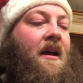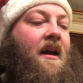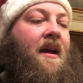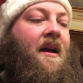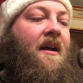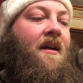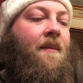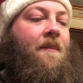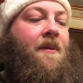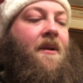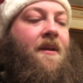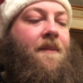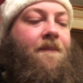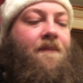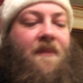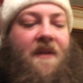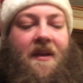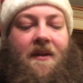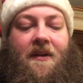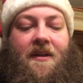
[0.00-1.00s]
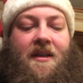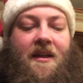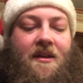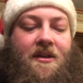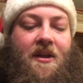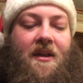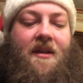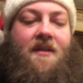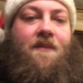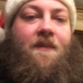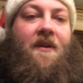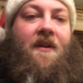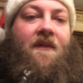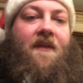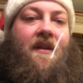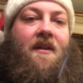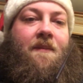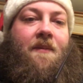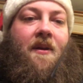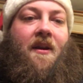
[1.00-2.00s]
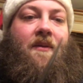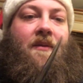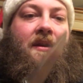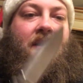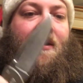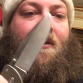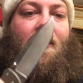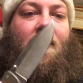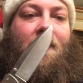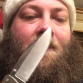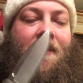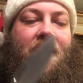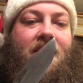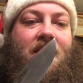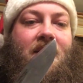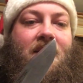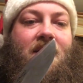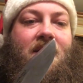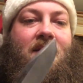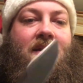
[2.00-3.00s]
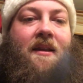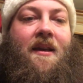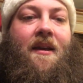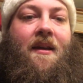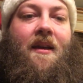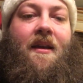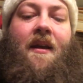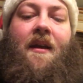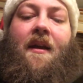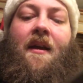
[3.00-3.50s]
But it's pretty fun to play with. It opens, it's slick.